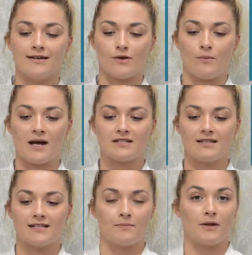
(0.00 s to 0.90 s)
So imagine
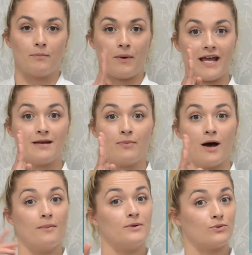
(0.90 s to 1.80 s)
there's a bit of
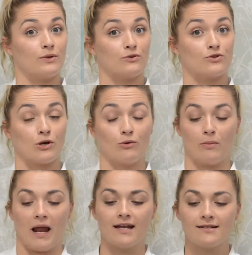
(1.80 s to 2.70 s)
paper between your shoulder
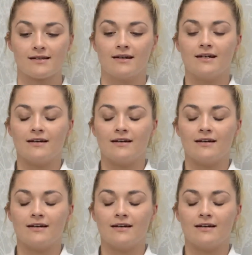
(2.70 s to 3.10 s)
blades.